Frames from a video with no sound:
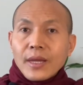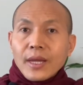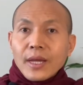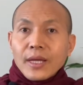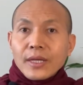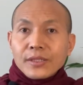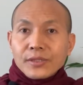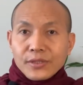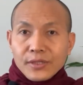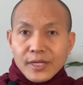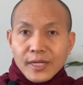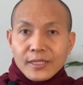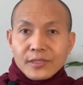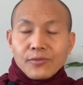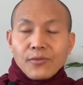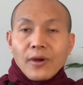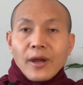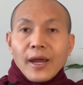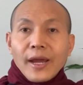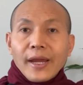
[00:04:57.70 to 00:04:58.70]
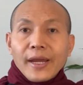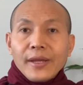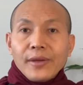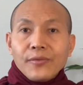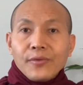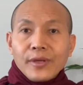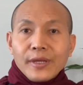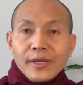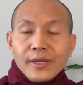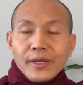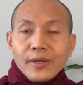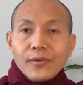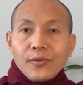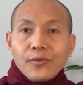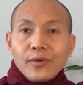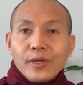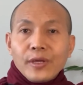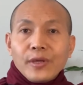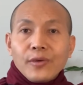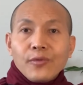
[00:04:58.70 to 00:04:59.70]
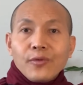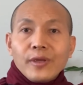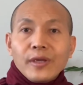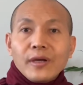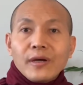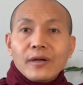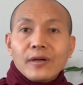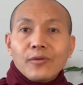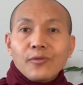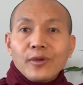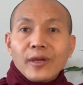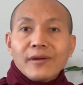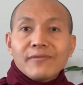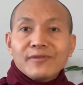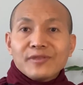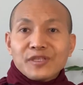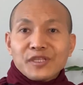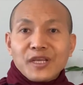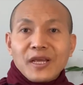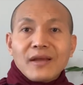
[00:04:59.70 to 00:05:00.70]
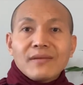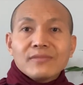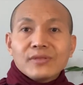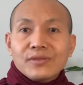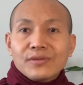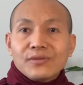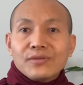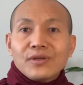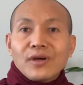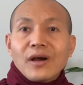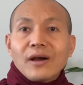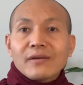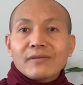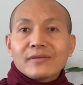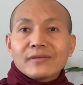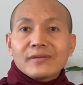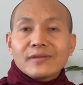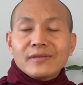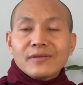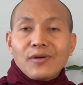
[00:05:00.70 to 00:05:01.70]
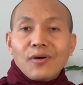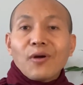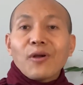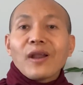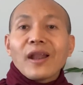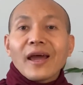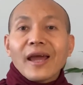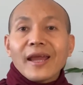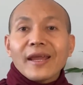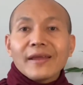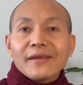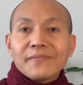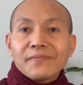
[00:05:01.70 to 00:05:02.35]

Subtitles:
So that's why we have the chance to talk online.